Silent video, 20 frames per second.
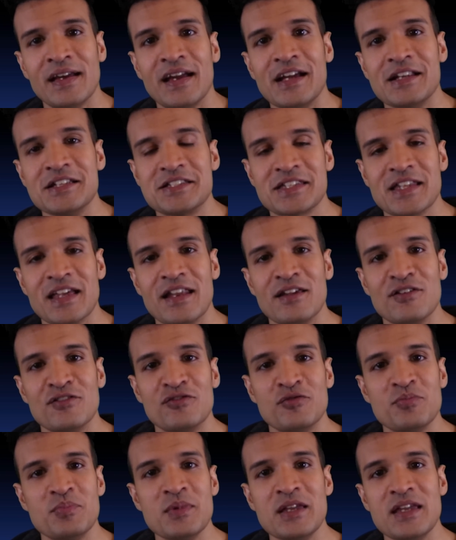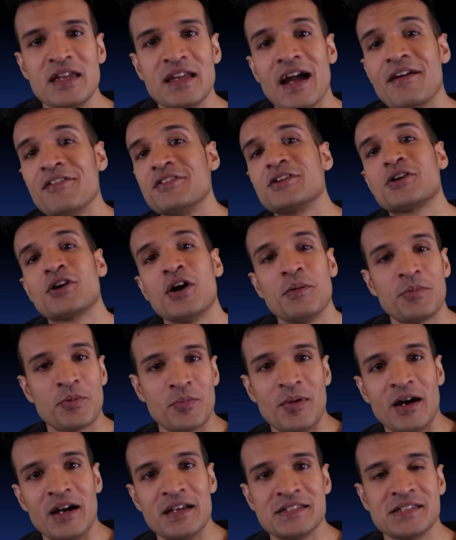instead of me having to
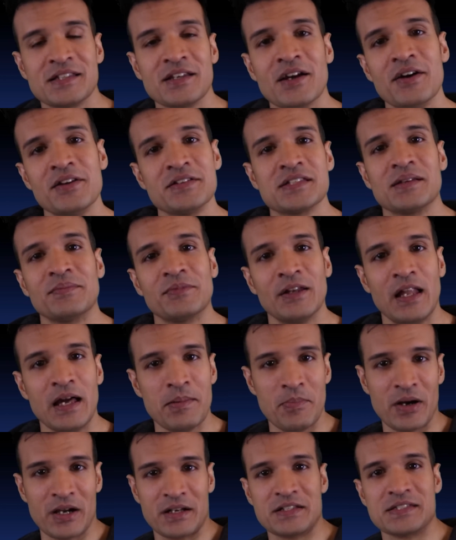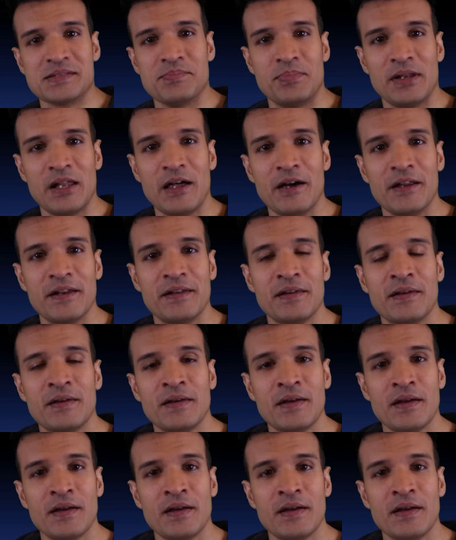compromise and go to something like Buckets of Blood,